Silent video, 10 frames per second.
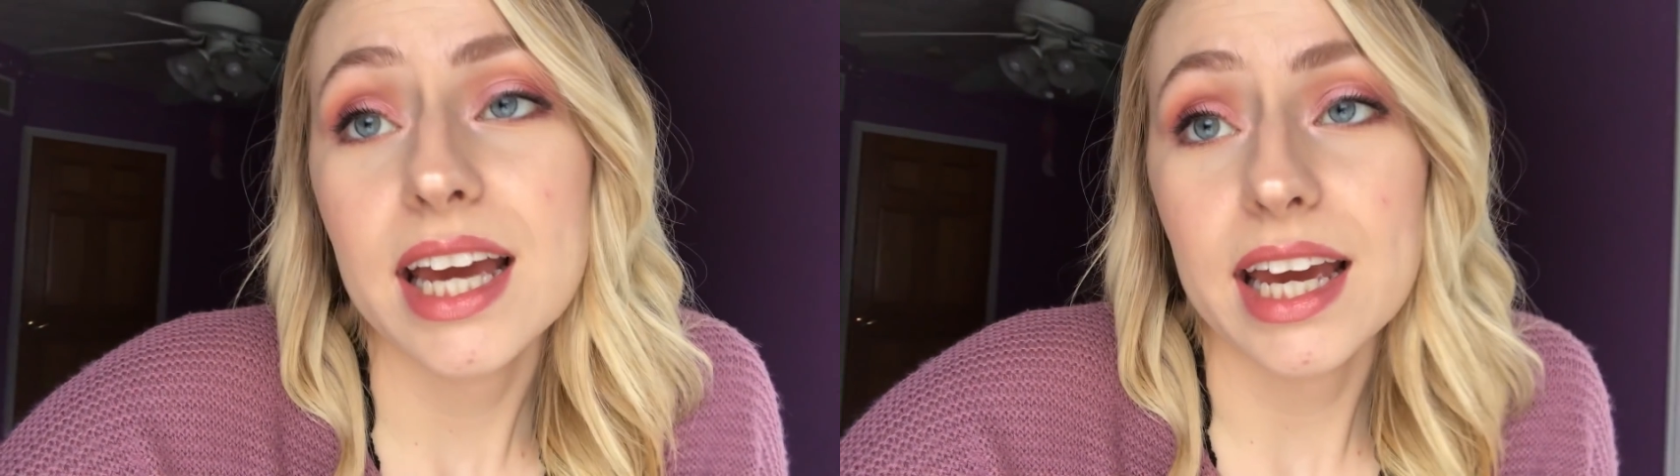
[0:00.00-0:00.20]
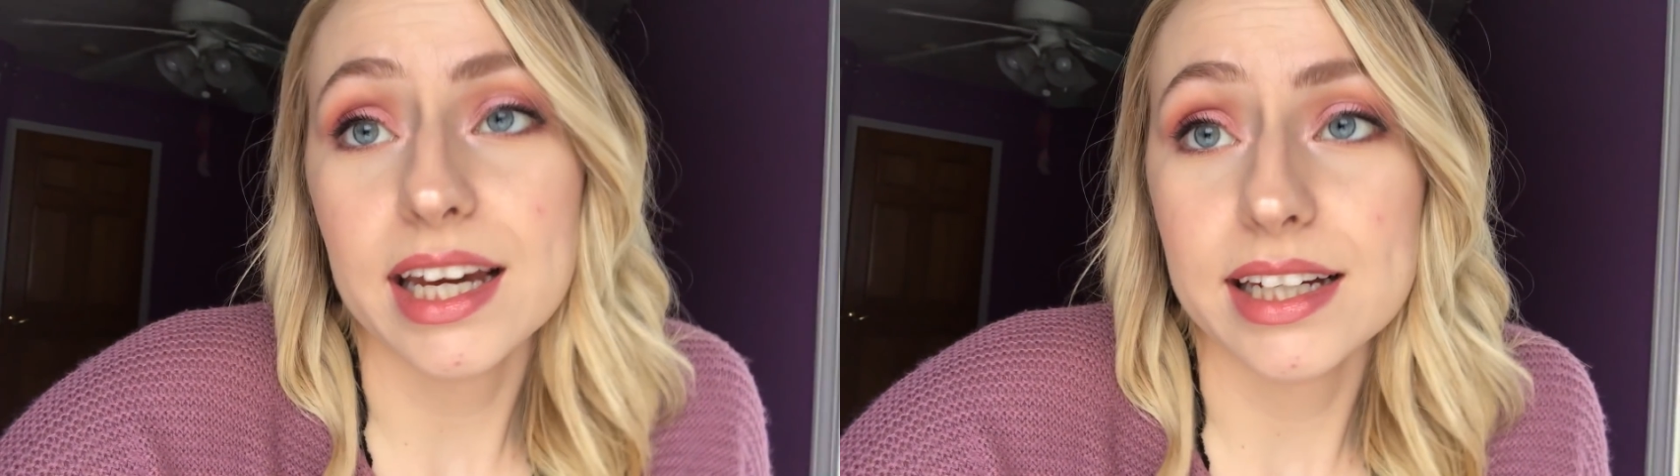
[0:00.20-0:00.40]

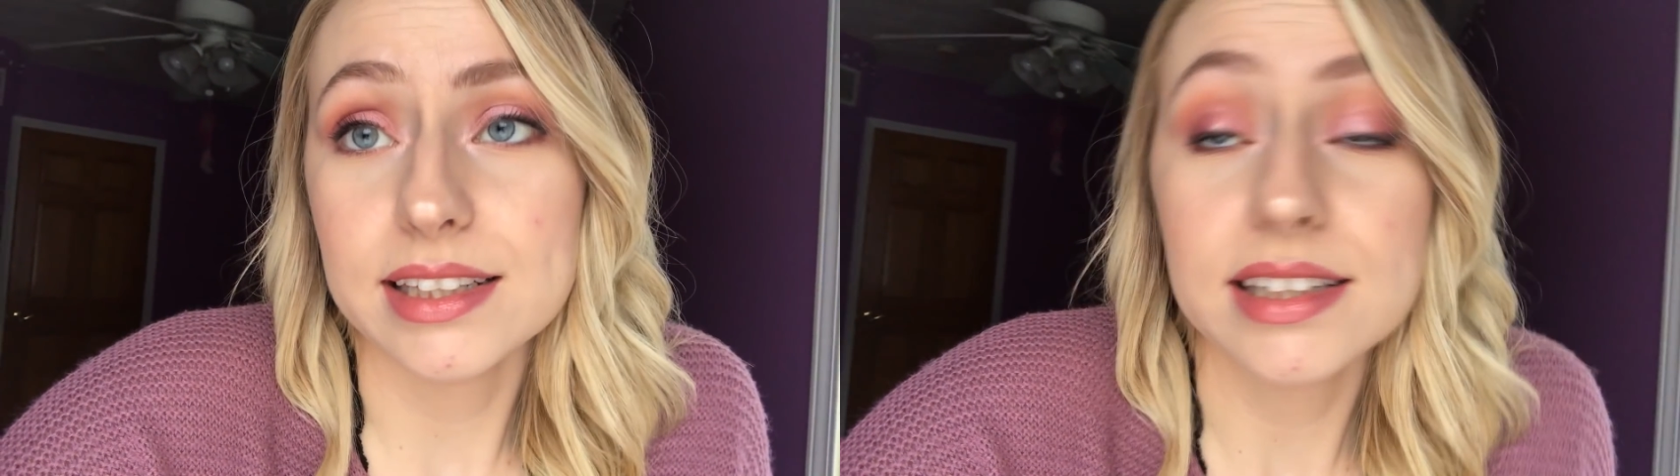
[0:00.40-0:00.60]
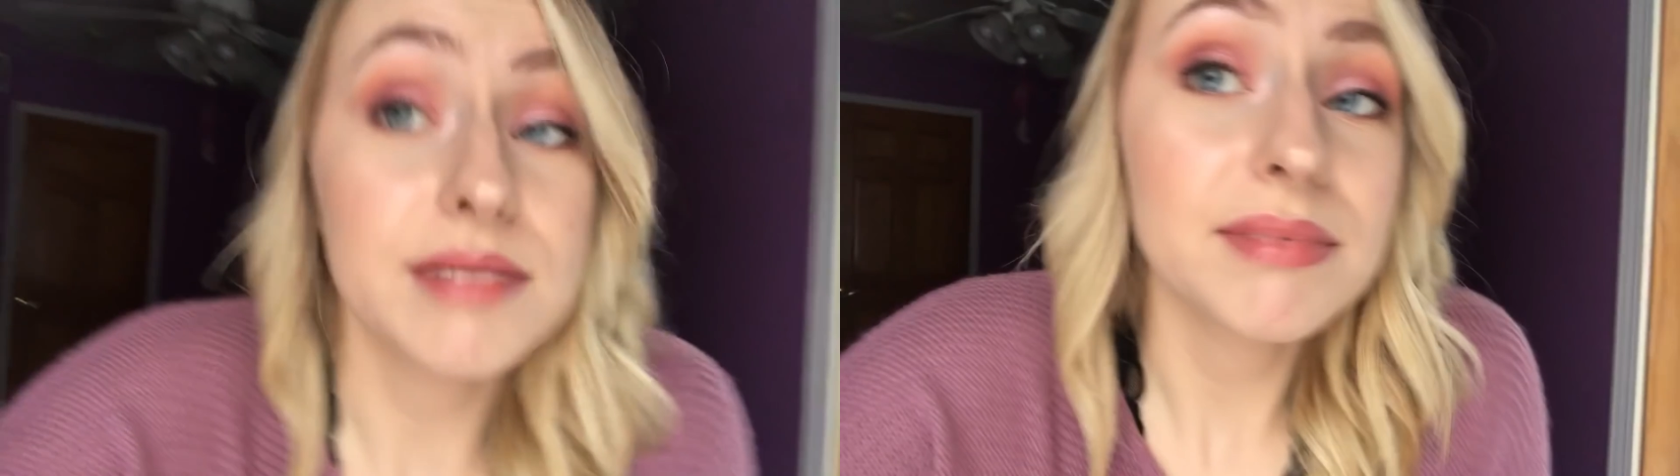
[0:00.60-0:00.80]

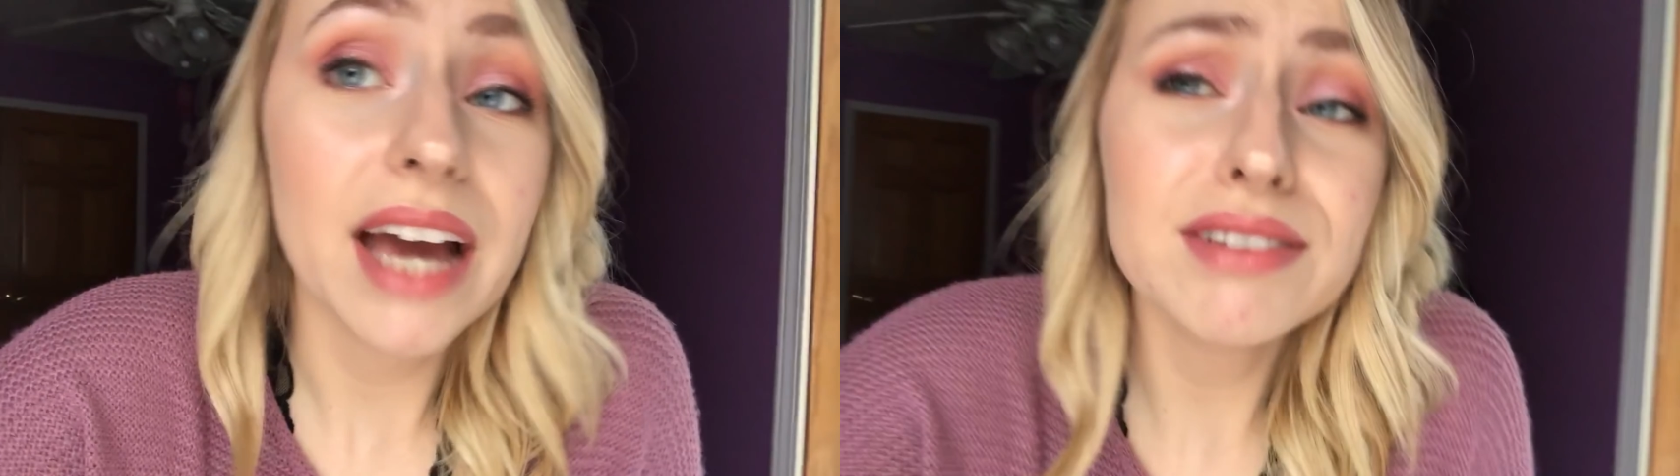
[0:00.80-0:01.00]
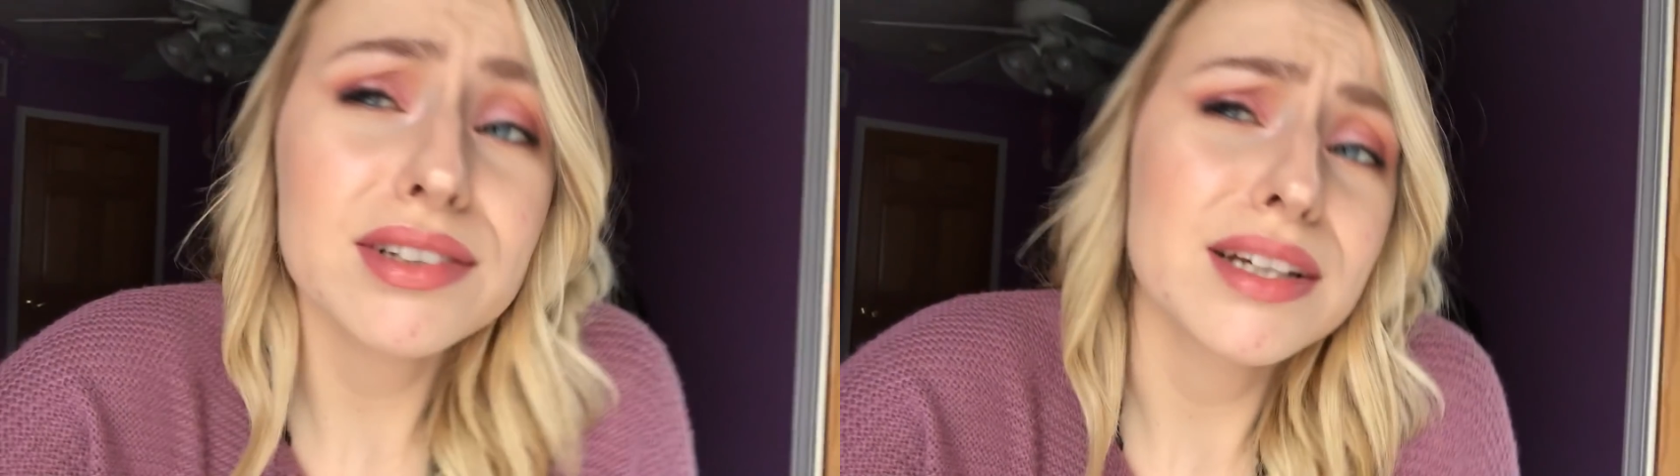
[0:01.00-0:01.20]
and
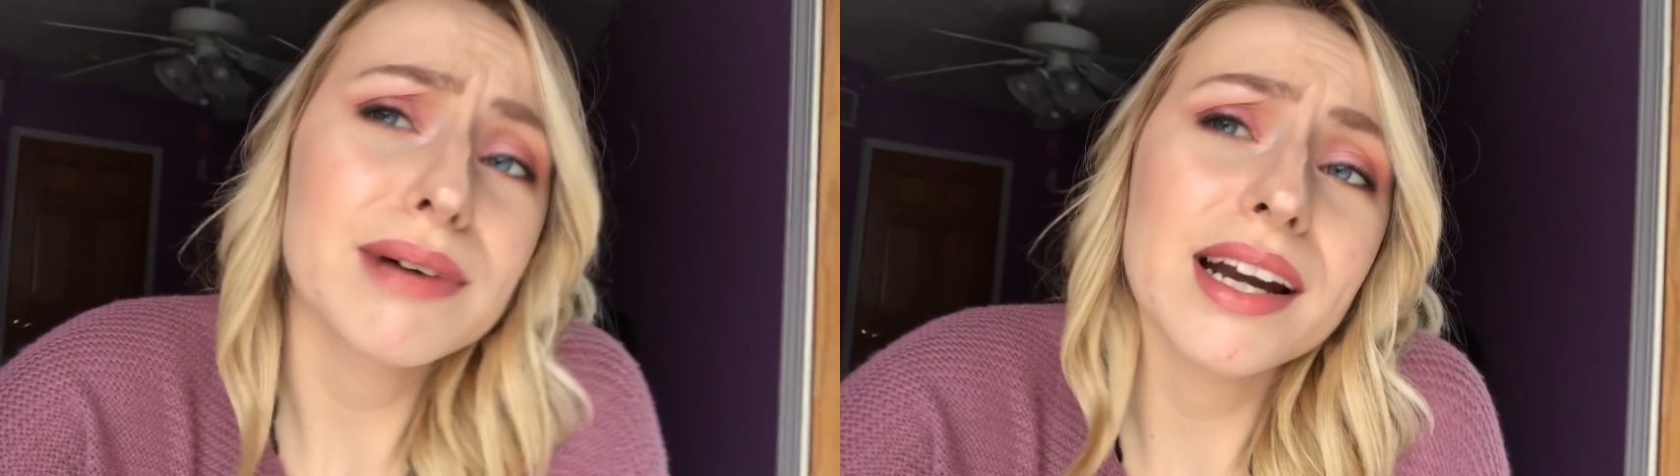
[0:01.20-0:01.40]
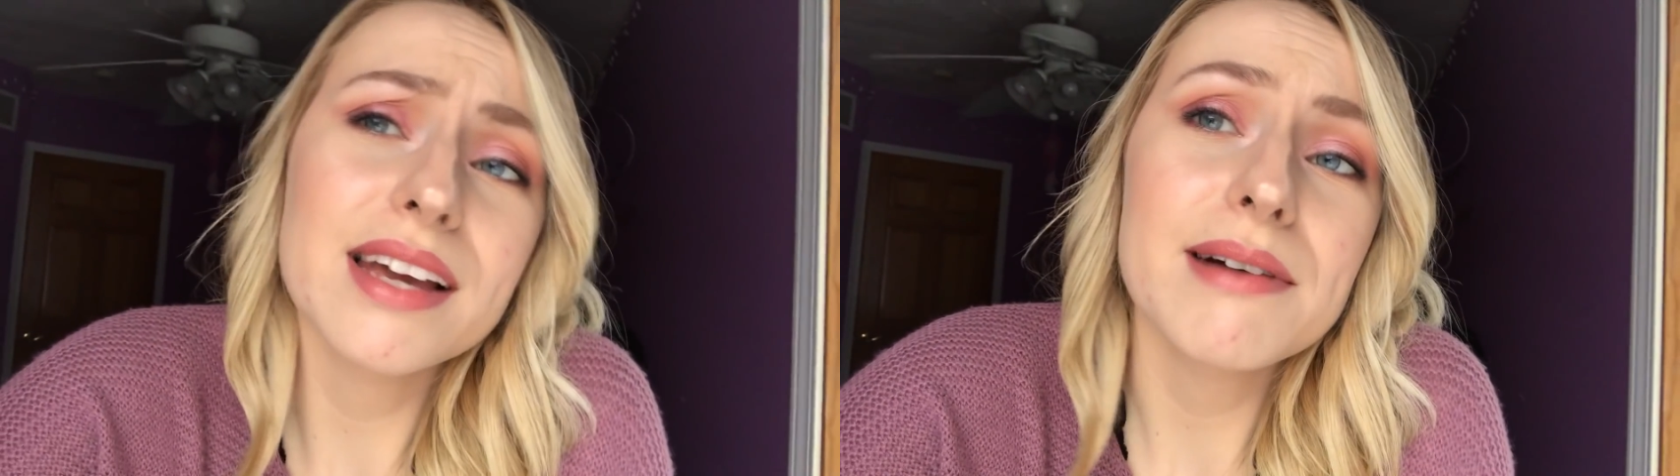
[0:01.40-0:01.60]
haven't really
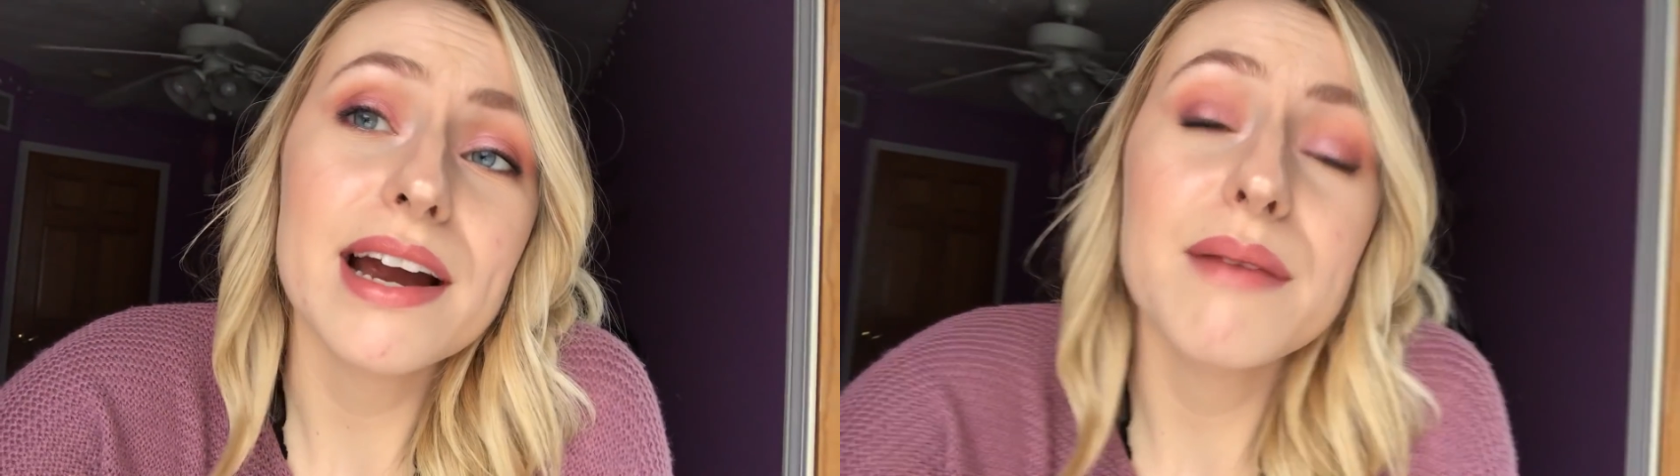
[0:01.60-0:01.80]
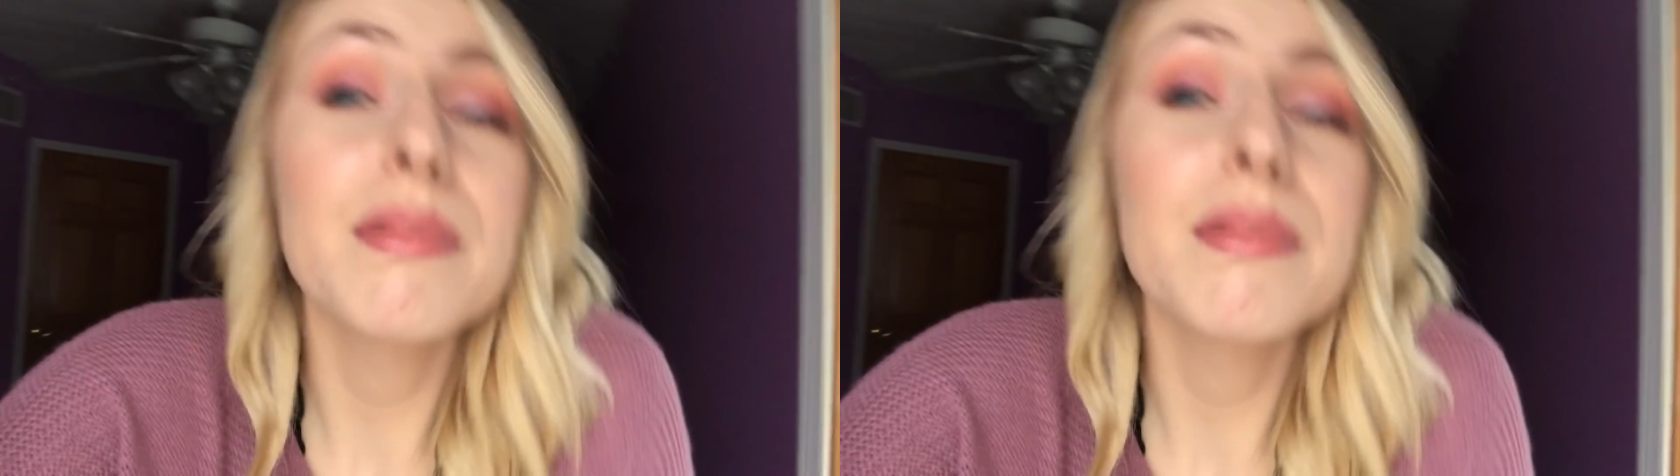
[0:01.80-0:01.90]
went anywhere,